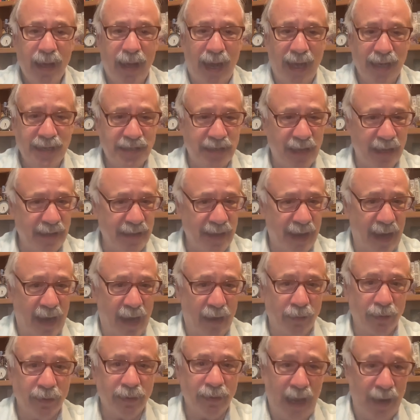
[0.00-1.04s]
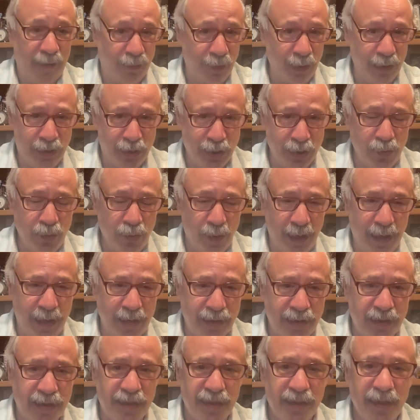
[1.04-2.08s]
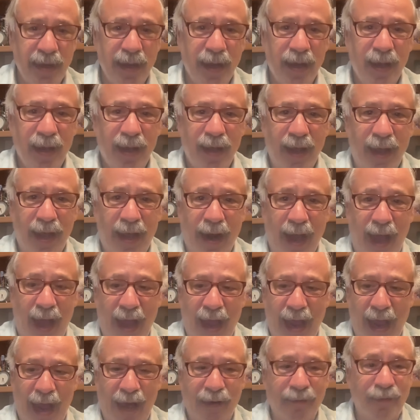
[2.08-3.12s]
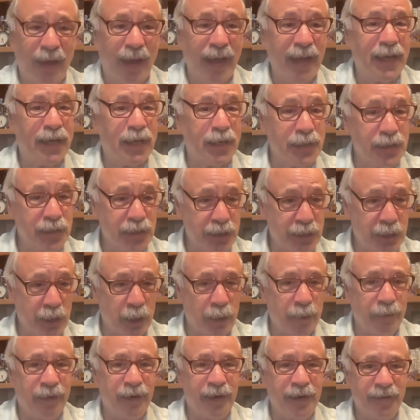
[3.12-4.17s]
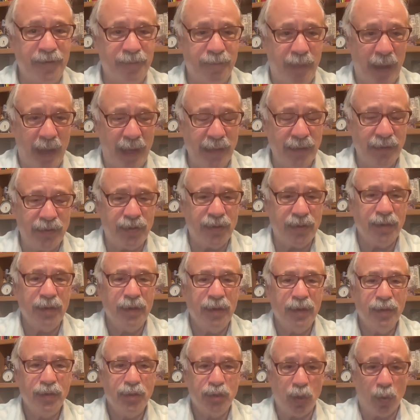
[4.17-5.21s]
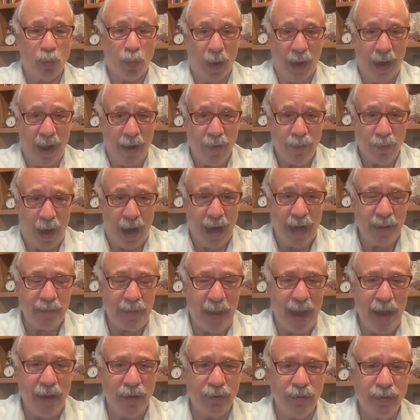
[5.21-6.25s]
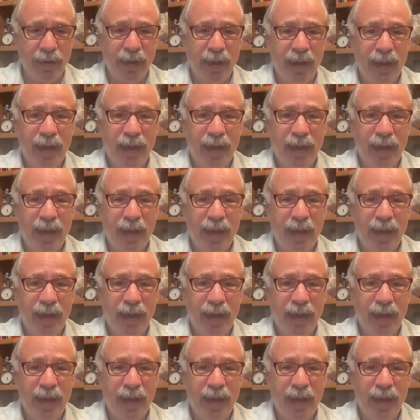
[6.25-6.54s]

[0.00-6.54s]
I send it out every 2 weeks, and I have a conservative bent to what I write about.